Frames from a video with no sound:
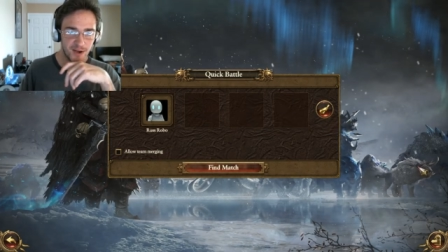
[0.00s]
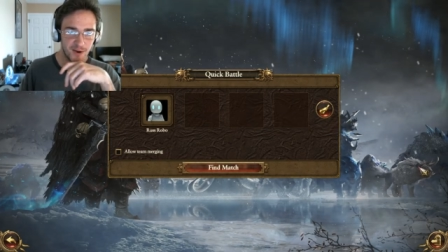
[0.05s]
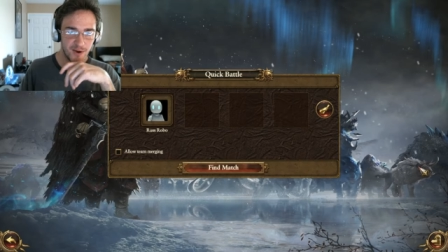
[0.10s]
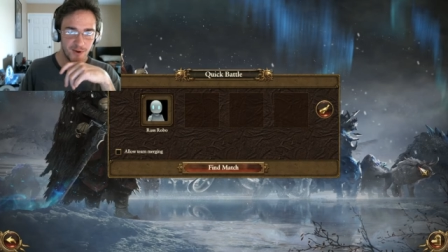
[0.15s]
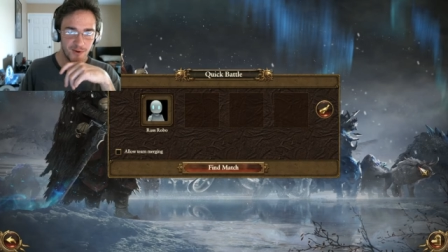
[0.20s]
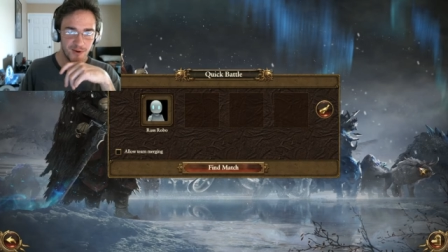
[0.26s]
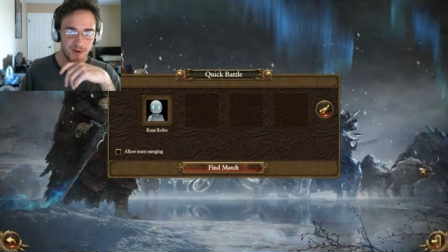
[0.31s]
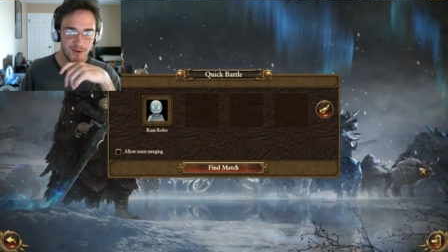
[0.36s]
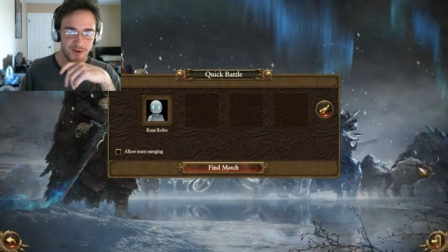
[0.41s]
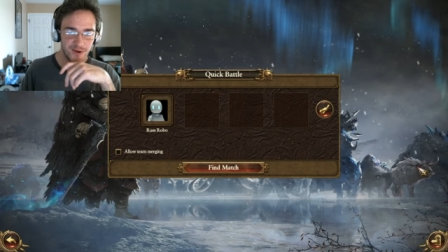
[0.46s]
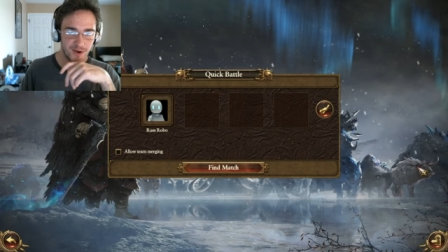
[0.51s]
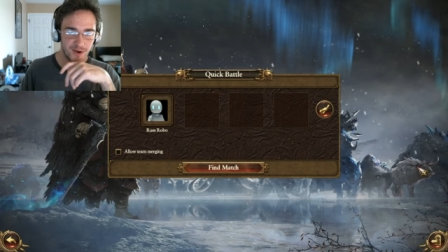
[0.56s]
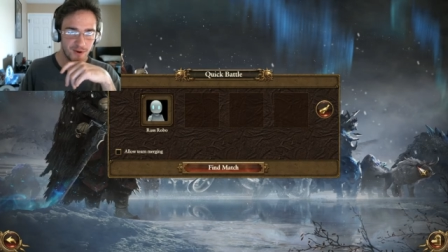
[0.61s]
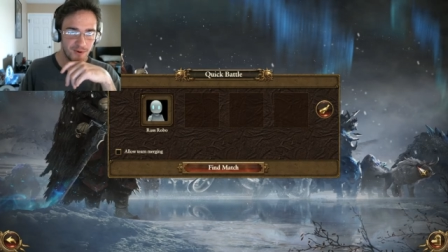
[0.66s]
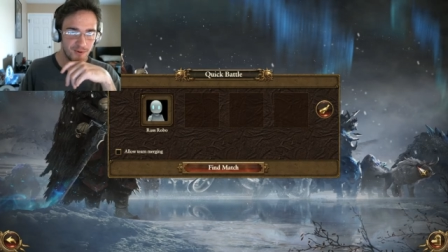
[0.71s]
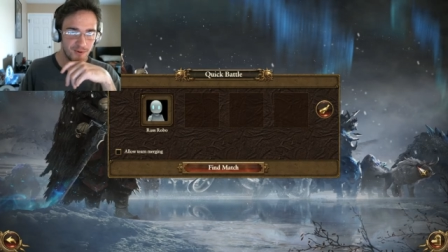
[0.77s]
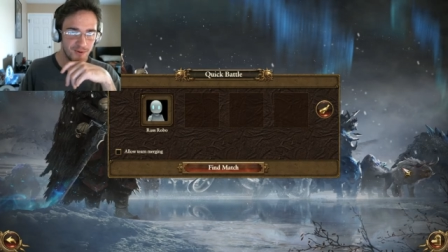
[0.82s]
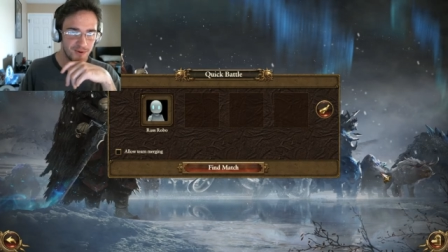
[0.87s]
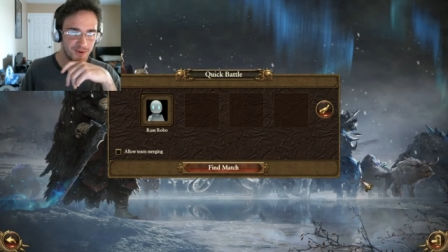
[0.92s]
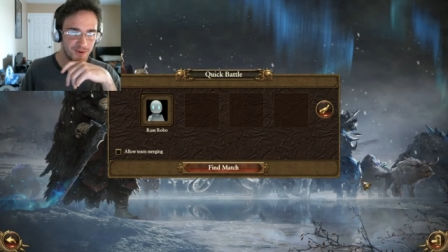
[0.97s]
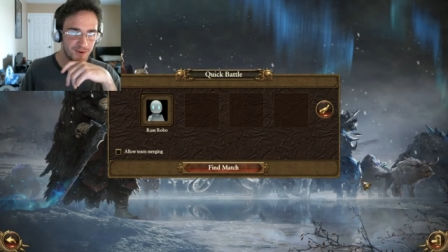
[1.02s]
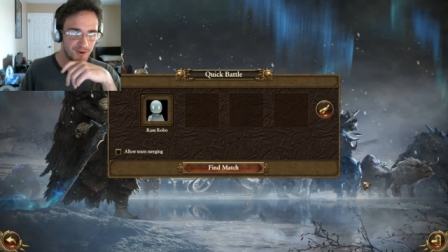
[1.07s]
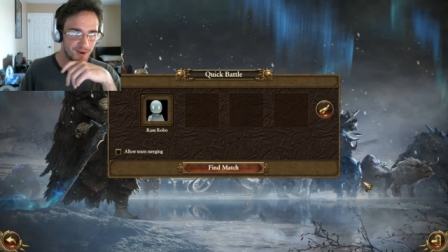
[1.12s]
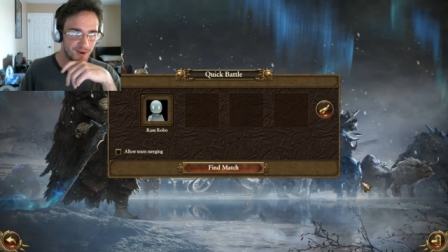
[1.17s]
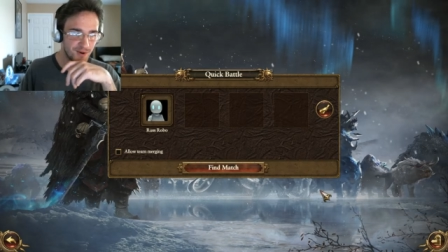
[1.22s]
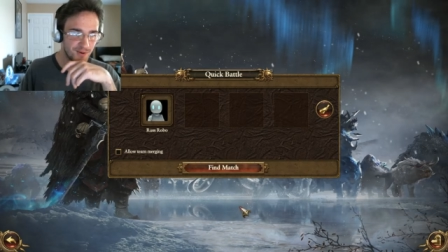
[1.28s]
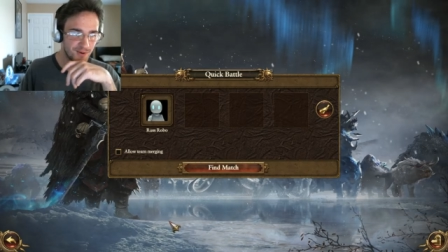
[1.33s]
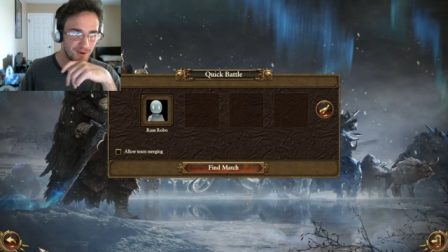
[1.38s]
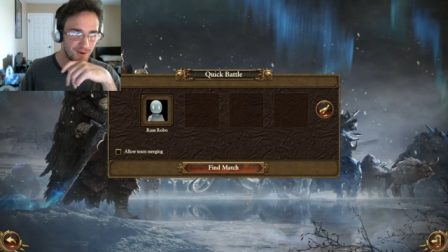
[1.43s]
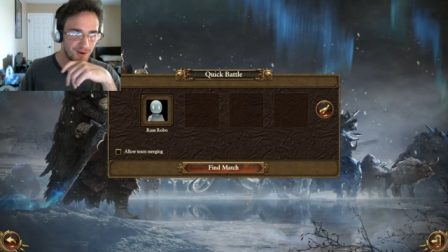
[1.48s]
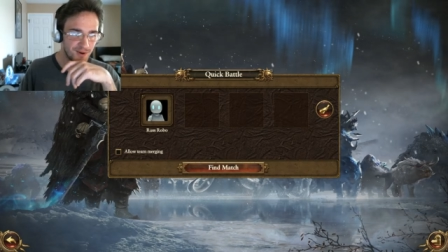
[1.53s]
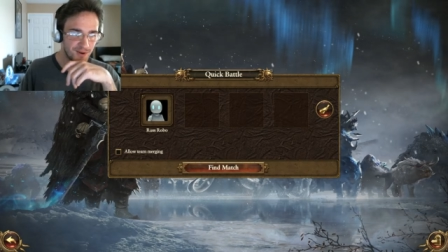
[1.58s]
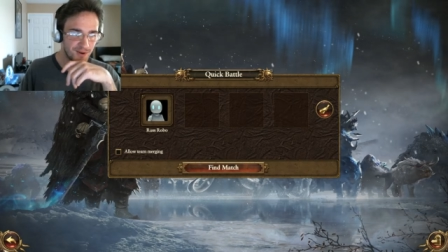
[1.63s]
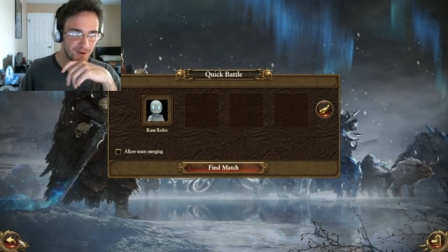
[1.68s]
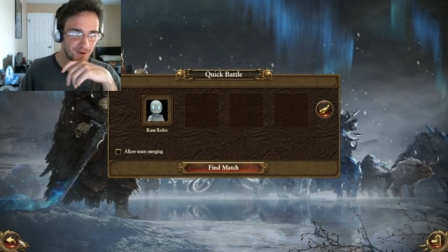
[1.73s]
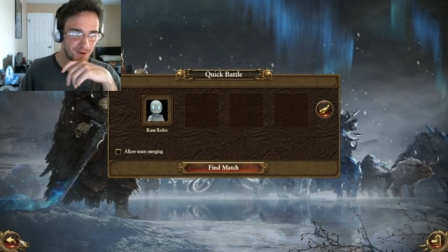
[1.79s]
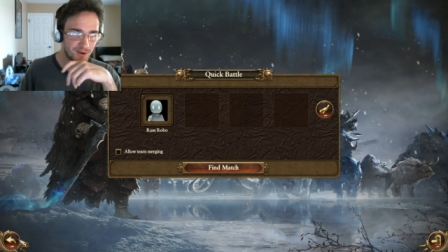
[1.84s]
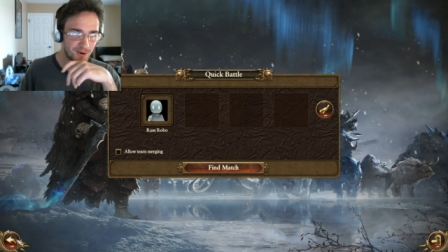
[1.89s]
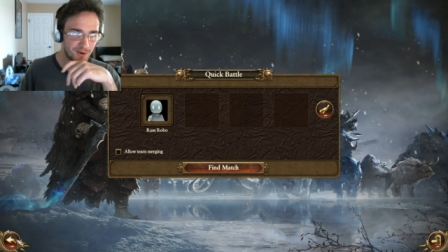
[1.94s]
No, no, no,
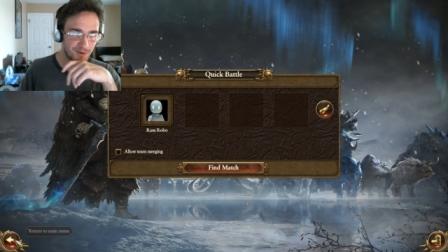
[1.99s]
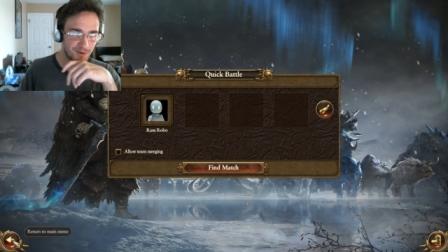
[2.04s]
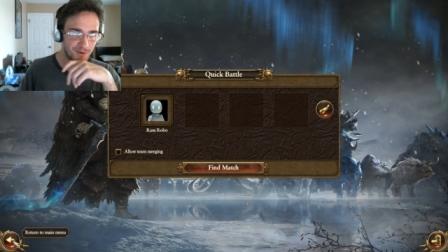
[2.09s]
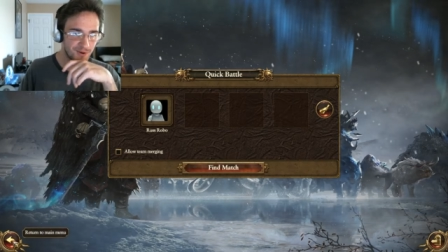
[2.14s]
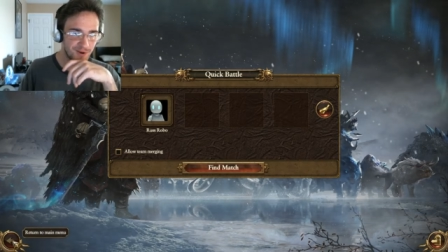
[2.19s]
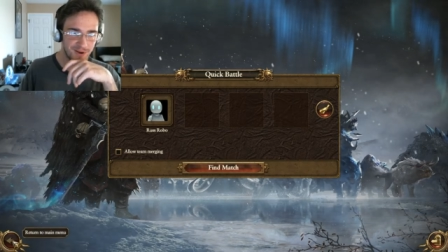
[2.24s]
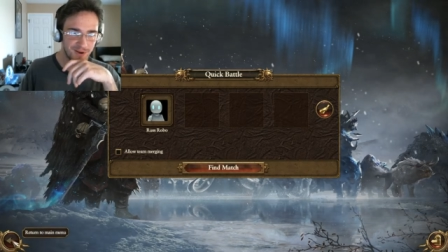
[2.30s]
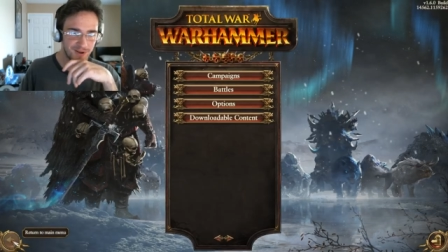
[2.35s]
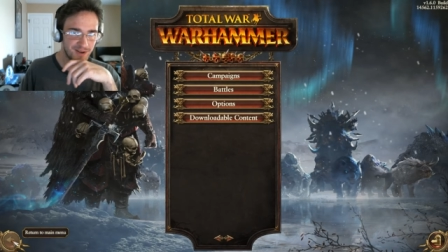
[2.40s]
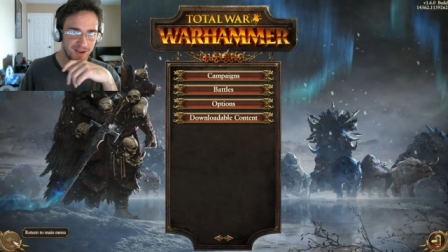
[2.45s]
no,